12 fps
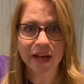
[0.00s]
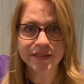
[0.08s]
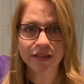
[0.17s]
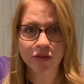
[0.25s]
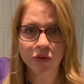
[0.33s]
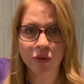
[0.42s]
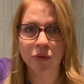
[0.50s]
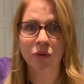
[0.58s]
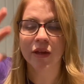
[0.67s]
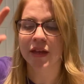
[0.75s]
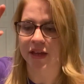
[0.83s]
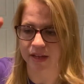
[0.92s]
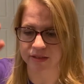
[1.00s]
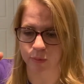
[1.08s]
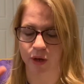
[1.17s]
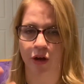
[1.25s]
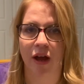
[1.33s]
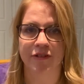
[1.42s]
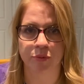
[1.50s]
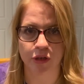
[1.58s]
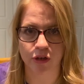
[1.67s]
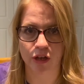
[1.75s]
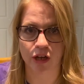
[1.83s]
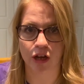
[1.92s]
passing through is where your
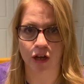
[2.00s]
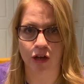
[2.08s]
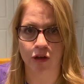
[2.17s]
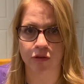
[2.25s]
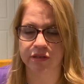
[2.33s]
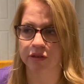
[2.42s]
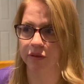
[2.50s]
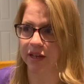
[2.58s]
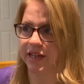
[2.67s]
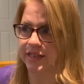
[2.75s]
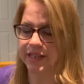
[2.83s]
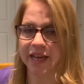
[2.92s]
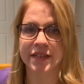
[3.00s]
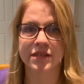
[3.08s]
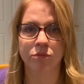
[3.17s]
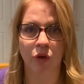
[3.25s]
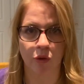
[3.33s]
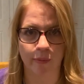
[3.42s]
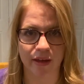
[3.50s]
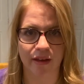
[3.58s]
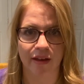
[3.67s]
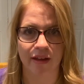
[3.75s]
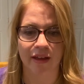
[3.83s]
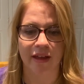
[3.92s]
offspring are going to go. So then he takes a
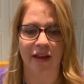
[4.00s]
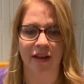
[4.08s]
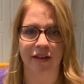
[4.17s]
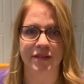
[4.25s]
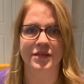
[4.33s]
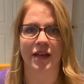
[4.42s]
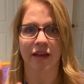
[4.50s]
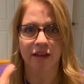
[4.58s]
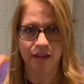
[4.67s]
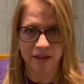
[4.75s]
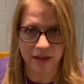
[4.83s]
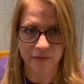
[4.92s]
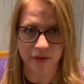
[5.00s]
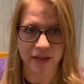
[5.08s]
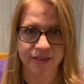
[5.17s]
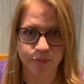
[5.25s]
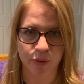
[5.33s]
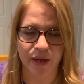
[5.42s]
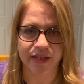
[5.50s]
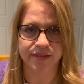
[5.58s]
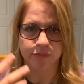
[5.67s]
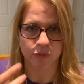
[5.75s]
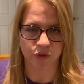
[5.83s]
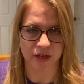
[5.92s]
moment and he's like giving his
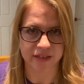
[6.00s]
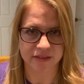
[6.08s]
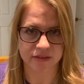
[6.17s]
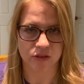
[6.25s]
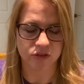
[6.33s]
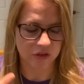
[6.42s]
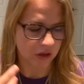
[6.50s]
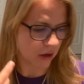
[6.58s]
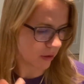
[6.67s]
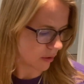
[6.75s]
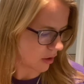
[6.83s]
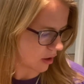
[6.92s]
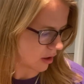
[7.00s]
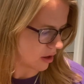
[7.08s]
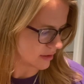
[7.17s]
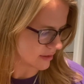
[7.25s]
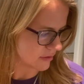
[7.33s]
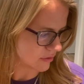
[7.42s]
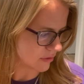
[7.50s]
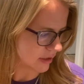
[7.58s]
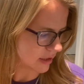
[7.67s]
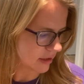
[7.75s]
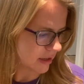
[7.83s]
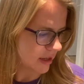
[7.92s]
praise and creates his altar, calls on the
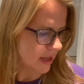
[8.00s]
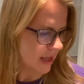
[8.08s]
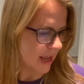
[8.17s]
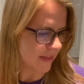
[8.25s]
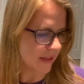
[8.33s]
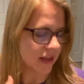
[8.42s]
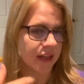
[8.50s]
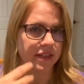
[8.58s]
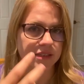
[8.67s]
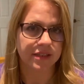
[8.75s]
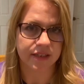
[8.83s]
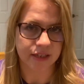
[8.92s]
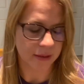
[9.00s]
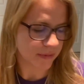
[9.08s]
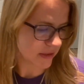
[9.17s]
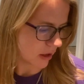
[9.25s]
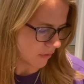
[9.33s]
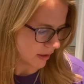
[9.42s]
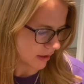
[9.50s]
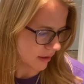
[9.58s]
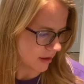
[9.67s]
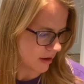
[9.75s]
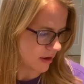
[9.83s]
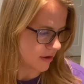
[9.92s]
Lord, and then keeps
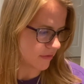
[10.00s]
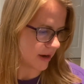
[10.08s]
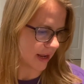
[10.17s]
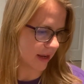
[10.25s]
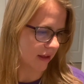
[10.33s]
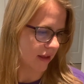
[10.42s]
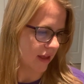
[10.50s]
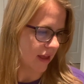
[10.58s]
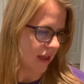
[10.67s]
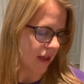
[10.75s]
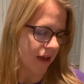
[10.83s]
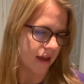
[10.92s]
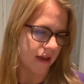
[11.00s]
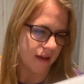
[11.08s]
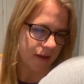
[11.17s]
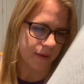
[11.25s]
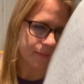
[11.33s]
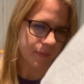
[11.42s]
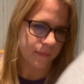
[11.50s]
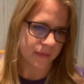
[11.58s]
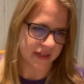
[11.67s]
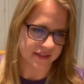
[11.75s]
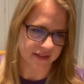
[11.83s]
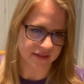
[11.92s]
going, right?
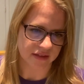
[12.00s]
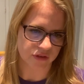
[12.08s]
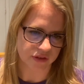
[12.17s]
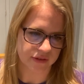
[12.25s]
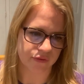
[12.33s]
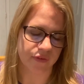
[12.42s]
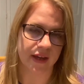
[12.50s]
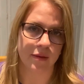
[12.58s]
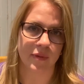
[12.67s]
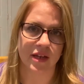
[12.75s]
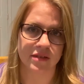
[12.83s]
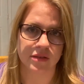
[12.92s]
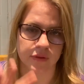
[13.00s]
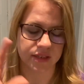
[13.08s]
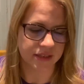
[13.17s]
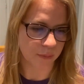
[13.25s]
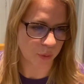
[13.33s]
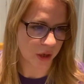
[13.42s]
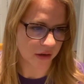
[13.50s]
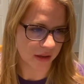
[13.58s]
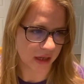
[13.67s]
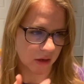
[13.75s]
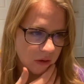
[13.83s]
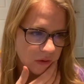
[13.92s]
He sees that there's the famine, so he
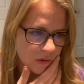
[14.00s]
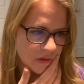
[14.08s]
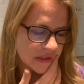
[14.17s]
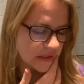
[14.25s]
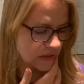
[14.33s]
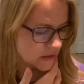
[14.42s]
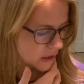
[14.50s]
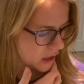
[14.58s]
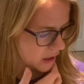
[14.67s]
temporarily goes,